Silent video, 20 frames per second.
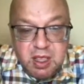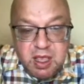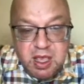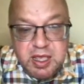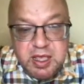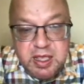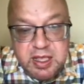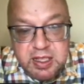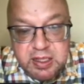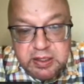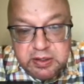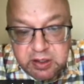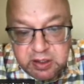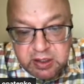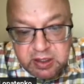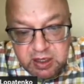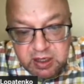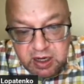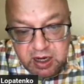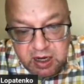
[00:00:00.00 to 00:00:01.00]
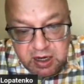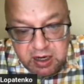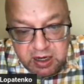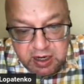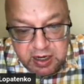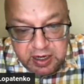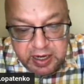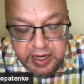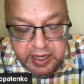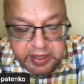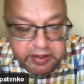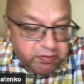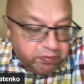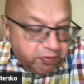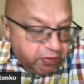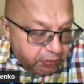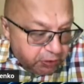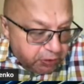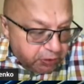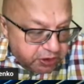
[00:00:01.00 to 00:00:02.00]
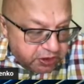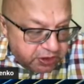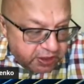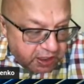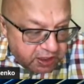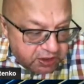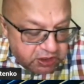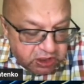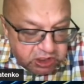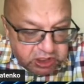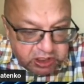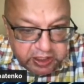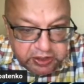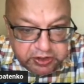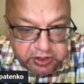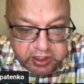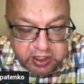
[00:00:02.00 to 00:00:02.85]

and again, we will discuss this later.